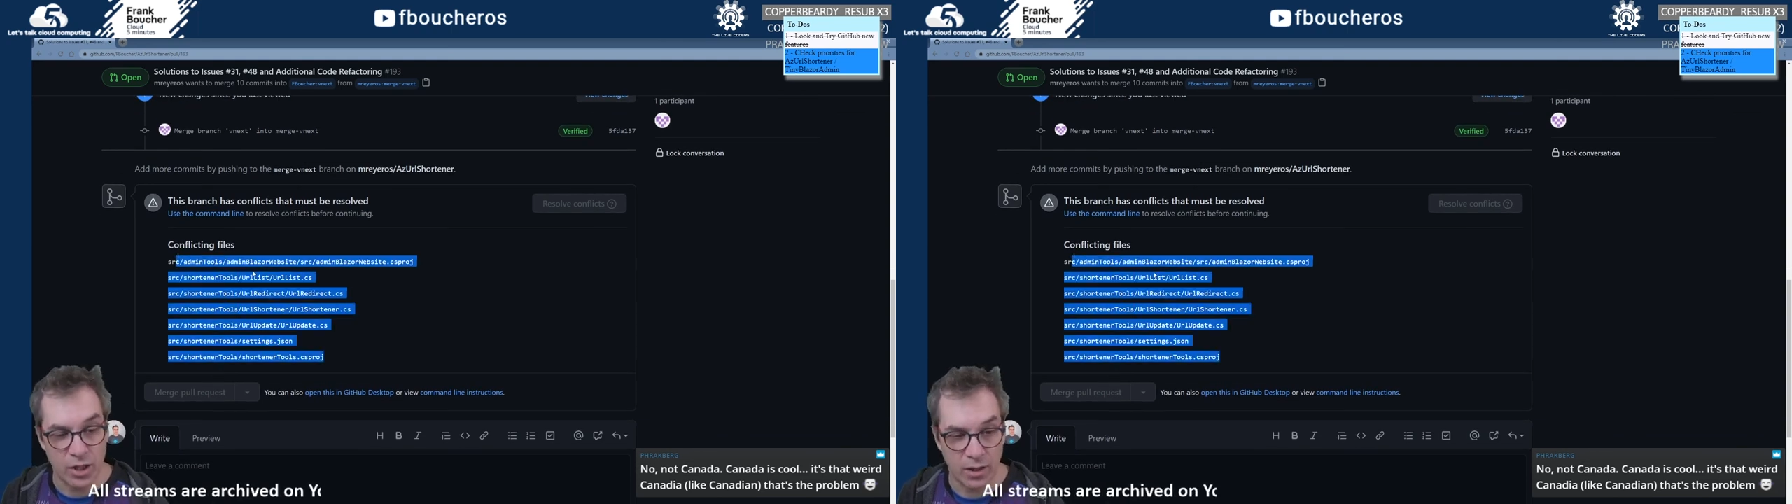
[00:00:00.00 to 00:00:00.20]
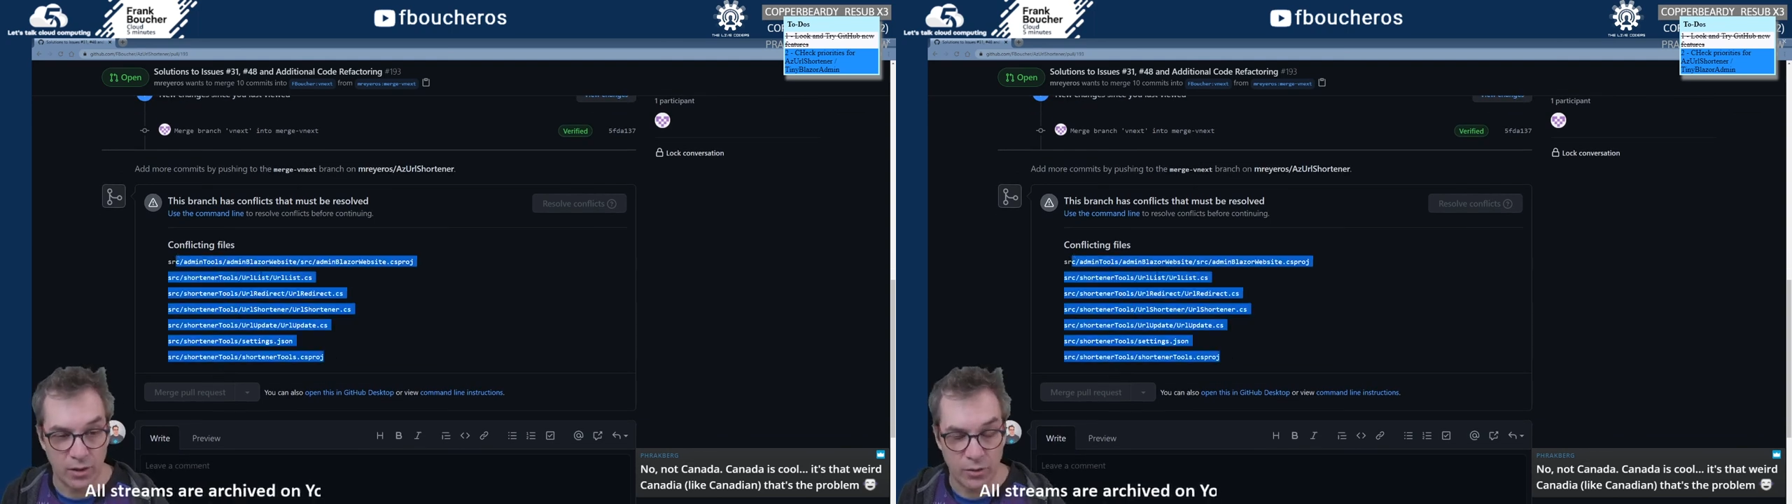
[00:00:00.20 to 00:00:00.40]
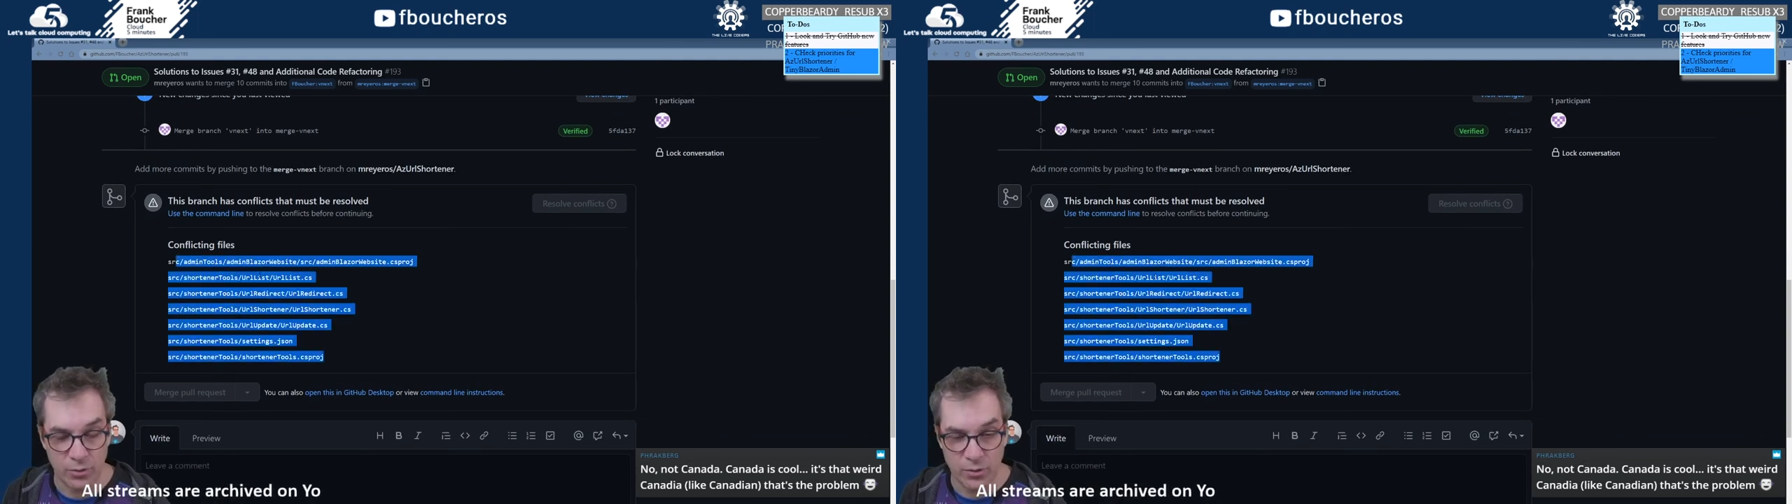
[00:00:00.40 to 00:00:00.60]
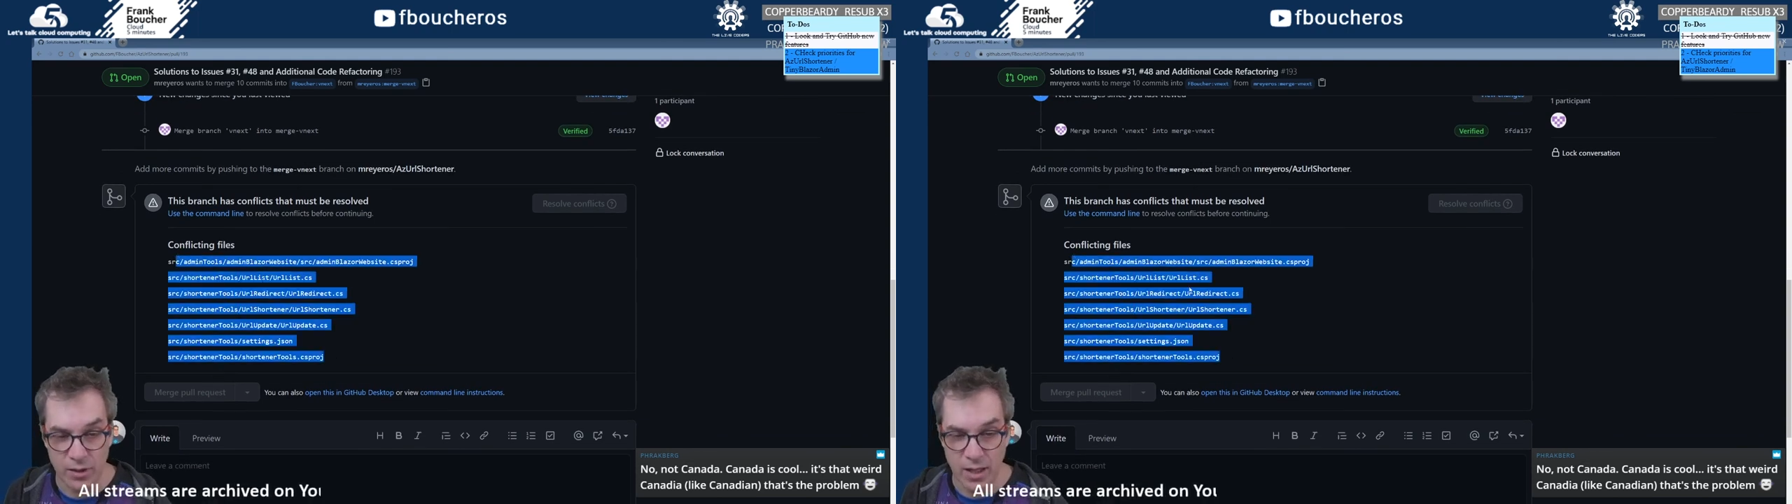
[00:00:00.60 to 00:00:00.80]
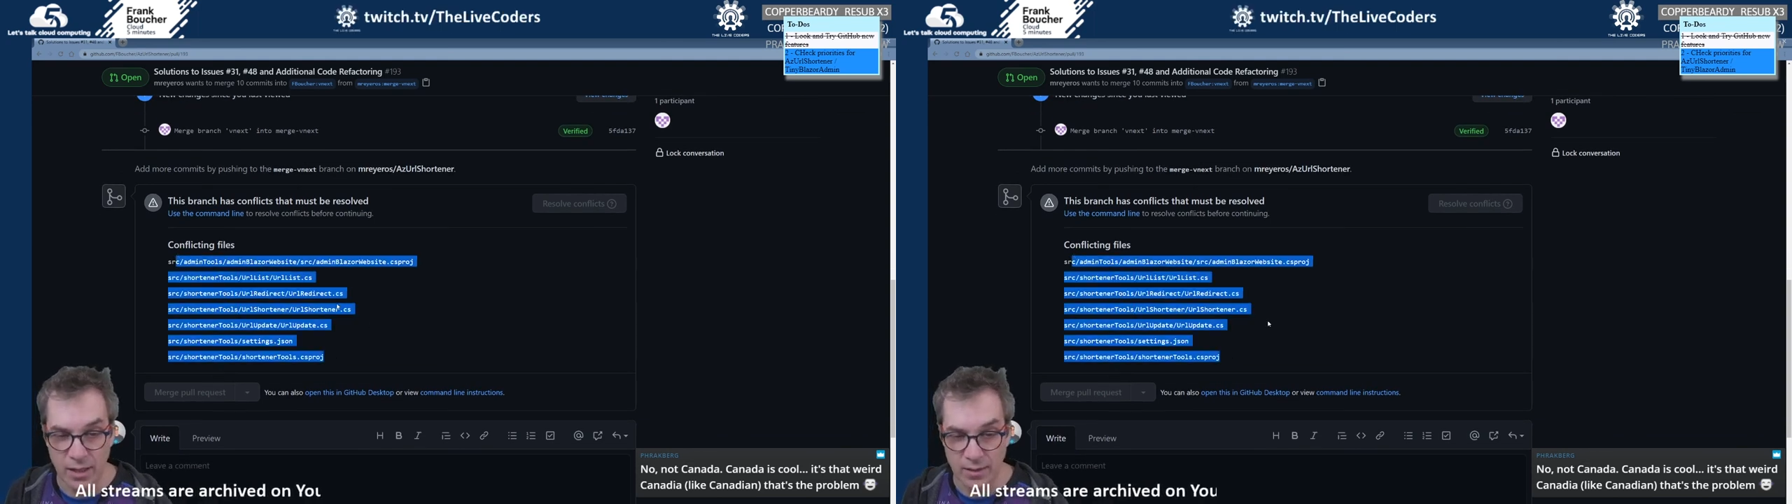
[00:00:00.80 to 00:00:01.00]
all those
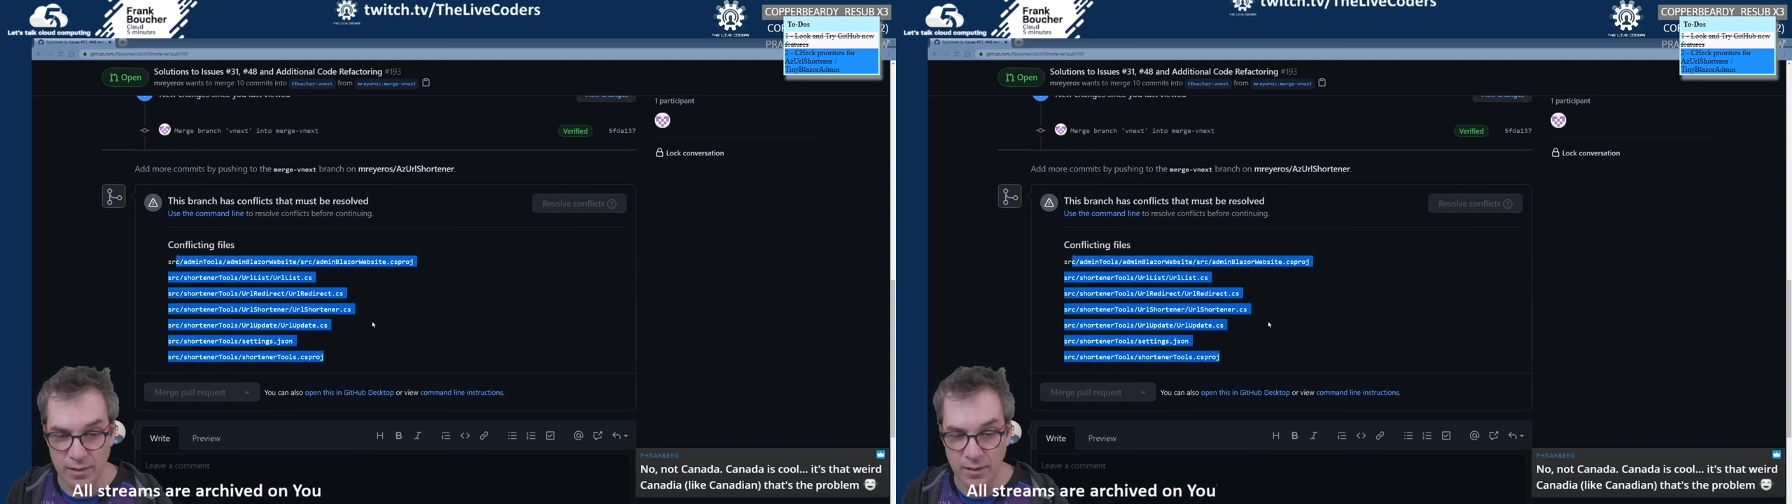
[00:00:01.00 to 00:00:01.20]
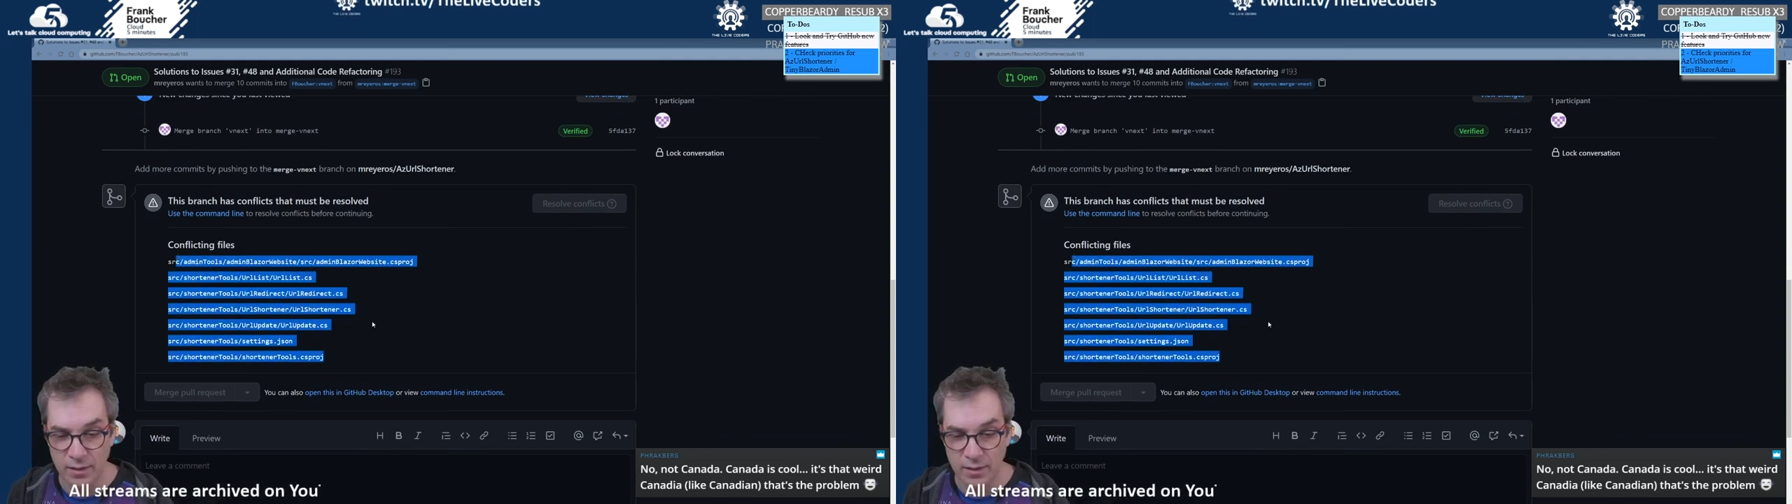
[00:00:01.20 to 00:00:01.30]
things,